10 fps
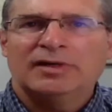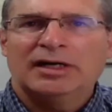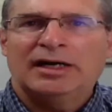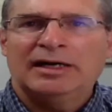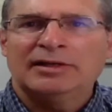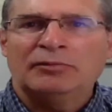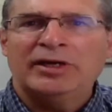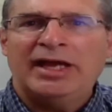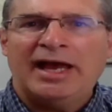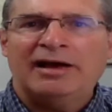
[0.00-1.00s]
uh, that
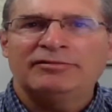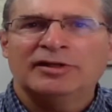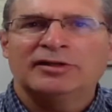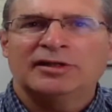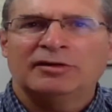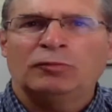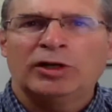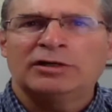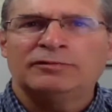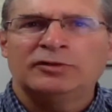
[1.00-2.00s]
we have the, the
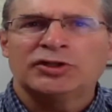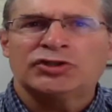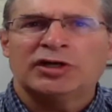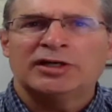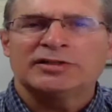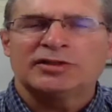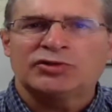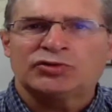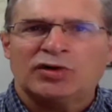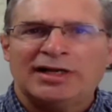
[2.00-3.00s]
wonderful assurance, the
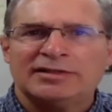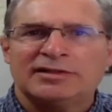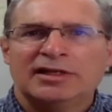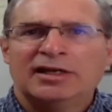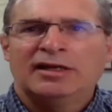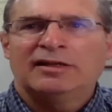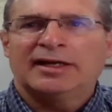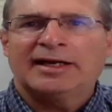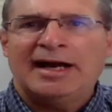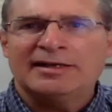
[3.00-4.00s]
trust that
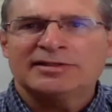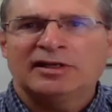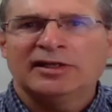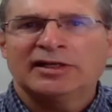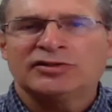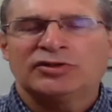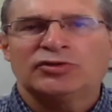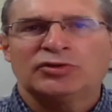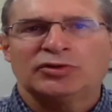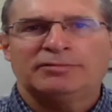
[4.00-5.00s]
God is telling us the
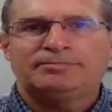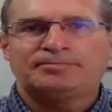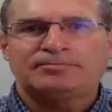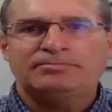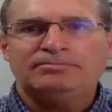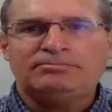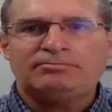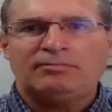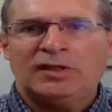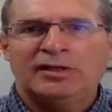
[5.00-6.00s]
truth.
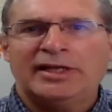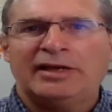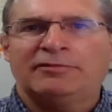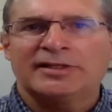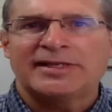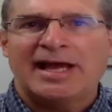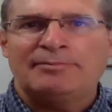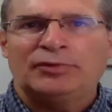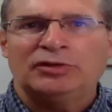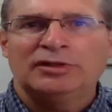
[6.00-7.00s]
You take, for
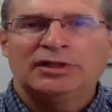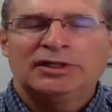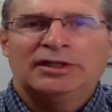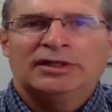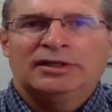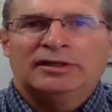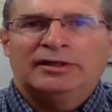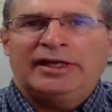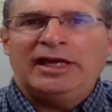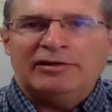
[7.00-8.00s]
example,
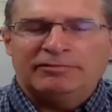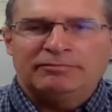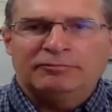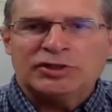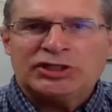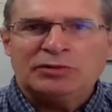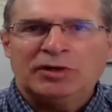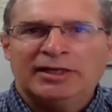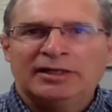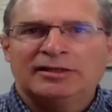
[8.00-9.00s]
Eve, when she
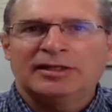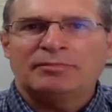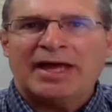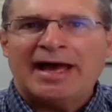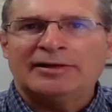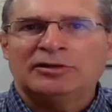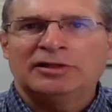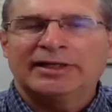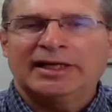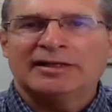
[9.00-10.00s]
went into the battle
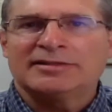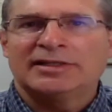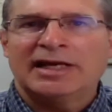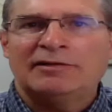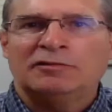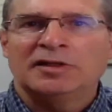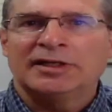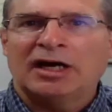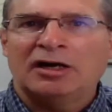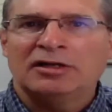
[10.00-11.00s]
against the devil in the
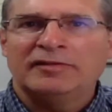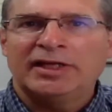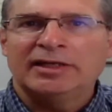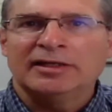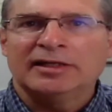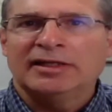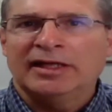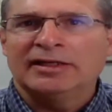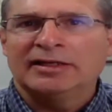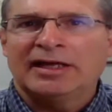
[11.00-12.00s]
Garden of Eden,
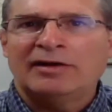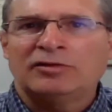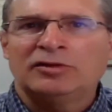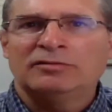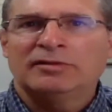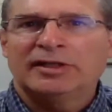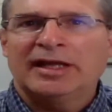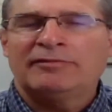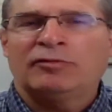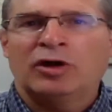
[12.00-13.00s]
and the devil, in
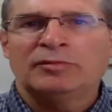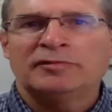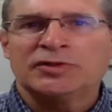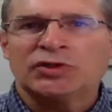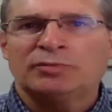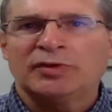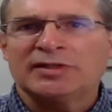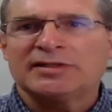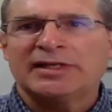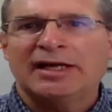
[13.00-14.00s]
that form of a serpent,
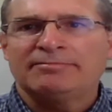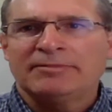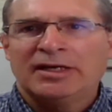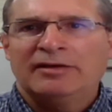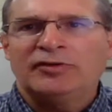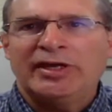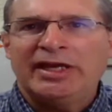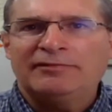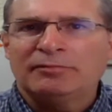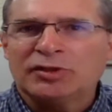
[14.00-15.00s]
said, If you
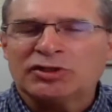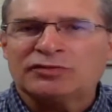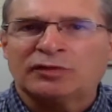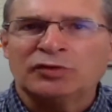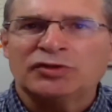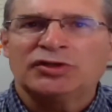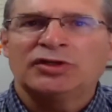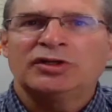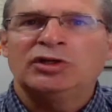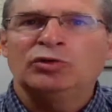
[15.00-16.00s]
eat from this fruit,
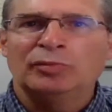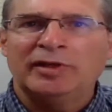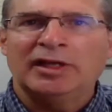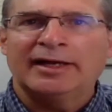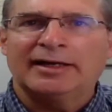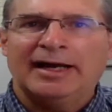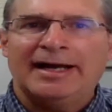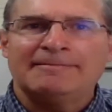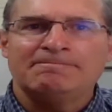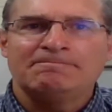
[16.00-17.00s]
you will be like
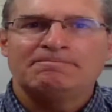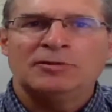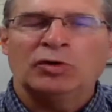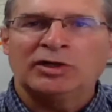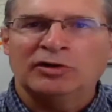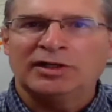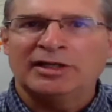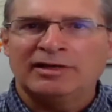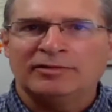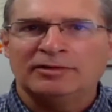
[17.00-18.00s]
God, knowing good and
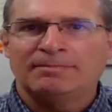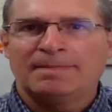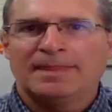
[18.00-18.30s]
evil.